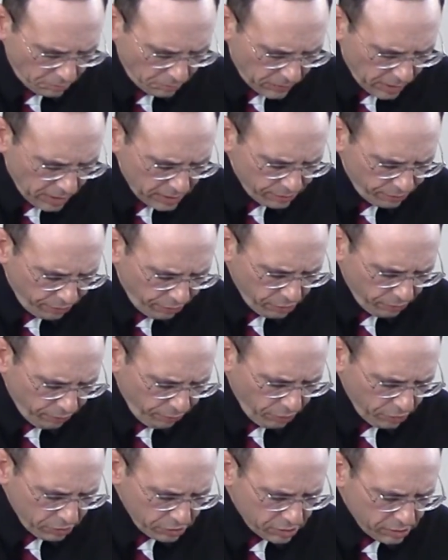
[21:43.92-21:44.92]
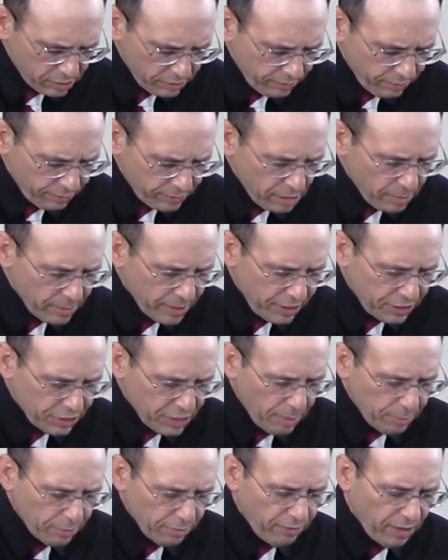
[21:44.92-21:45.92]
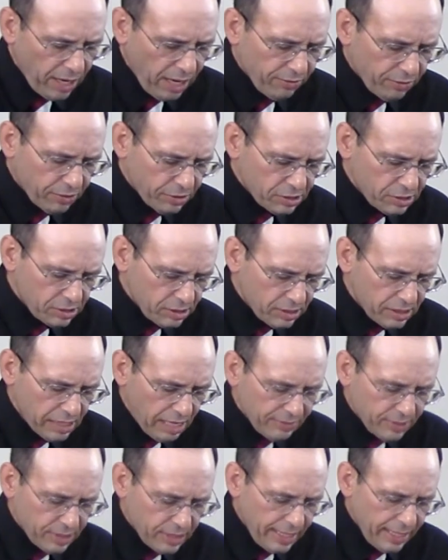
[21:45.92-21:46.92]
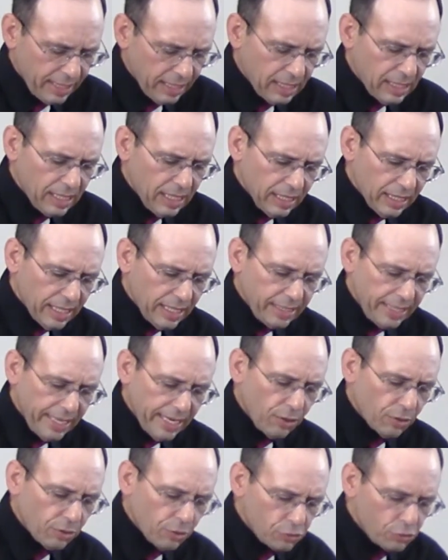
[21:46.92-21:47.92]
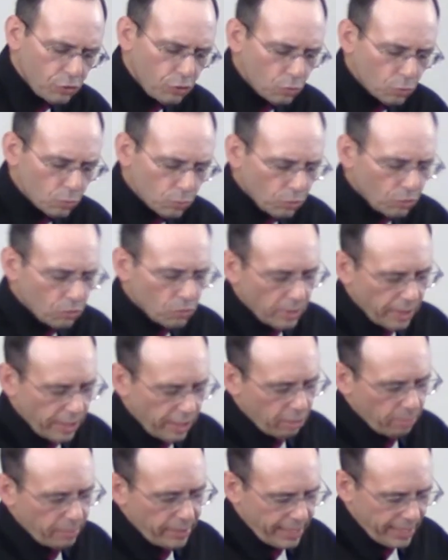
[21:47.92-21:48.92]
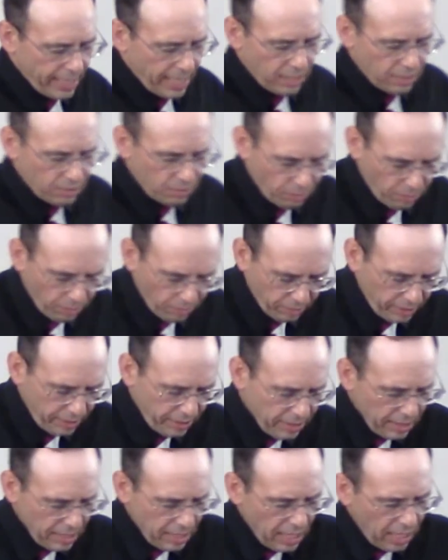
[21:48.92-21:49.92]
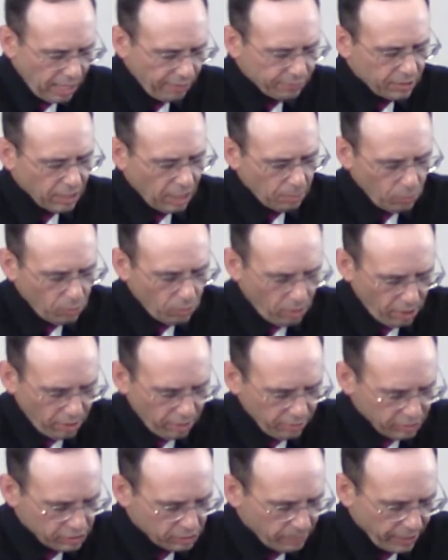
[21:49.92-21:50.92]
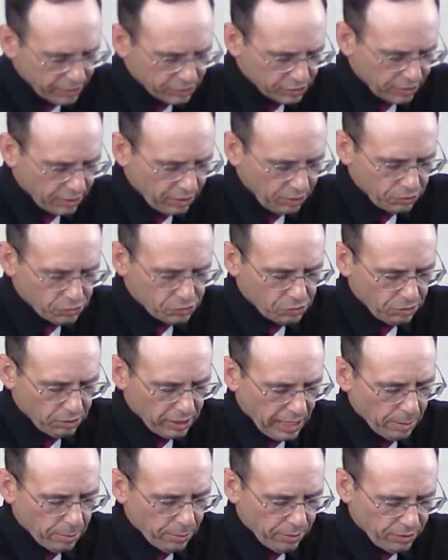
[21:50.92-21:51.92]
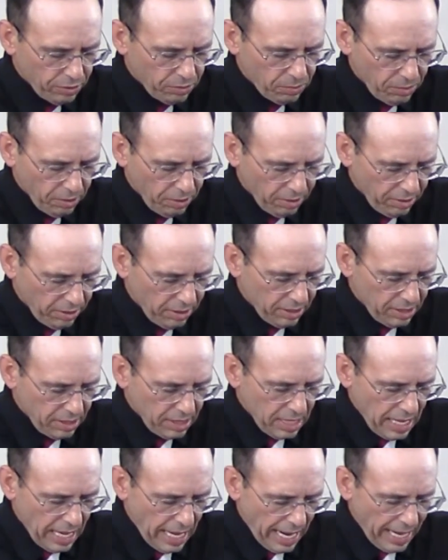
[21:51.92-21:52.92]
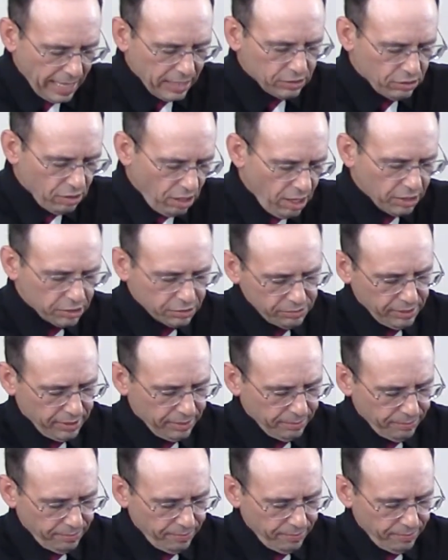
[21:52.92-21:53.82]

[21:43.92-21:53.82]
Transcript: As 1 Timothy chapter 5, verse 17, let the elders who rule well be counted worthy of double honor, especially those who labor in the word and doctrine.